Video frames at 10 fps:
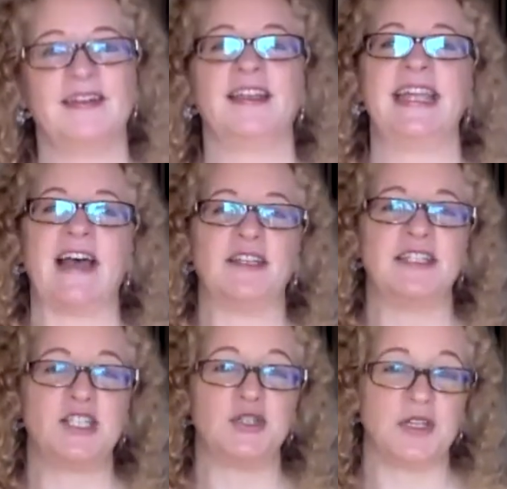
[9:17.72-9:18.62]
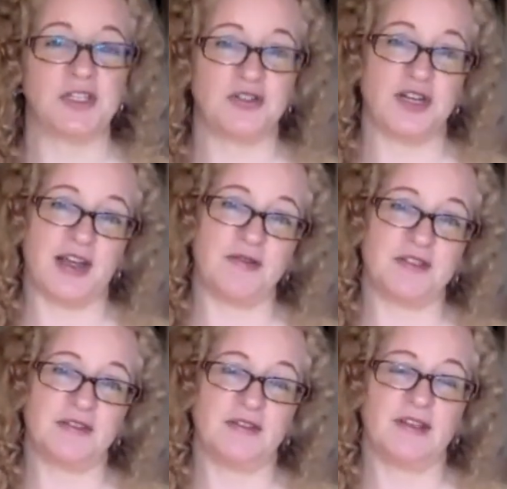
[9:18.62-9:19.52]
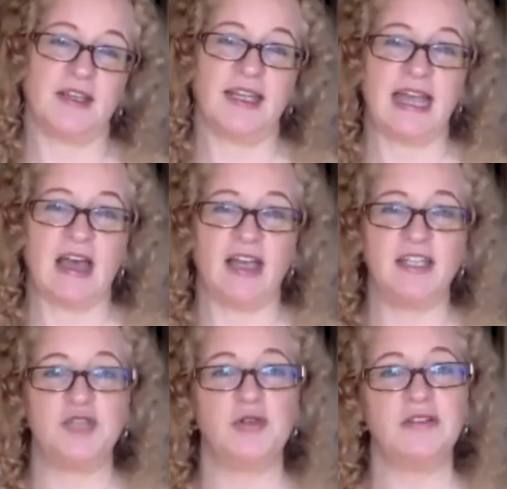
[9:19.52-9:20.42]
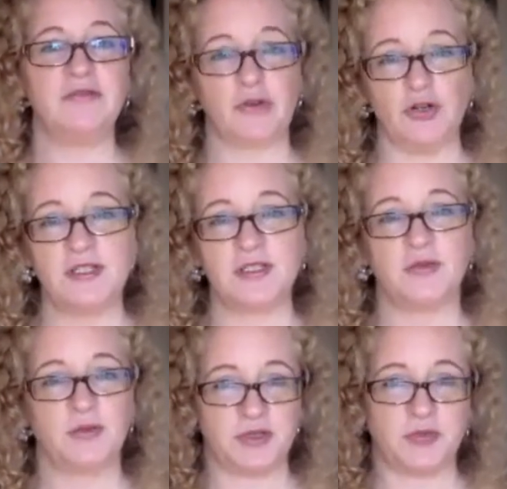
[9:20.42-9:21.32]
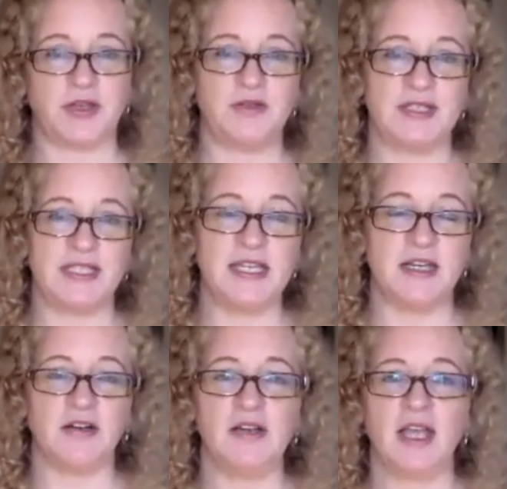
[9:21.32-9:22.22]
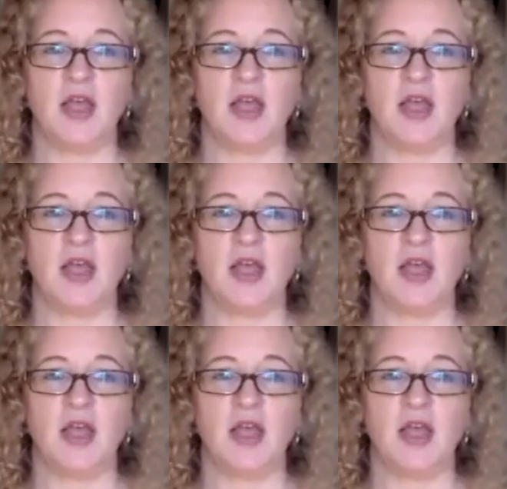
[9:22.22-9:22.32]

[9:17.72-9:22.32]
Now let's do it turned out. Now I could do it in first, which is what you see here,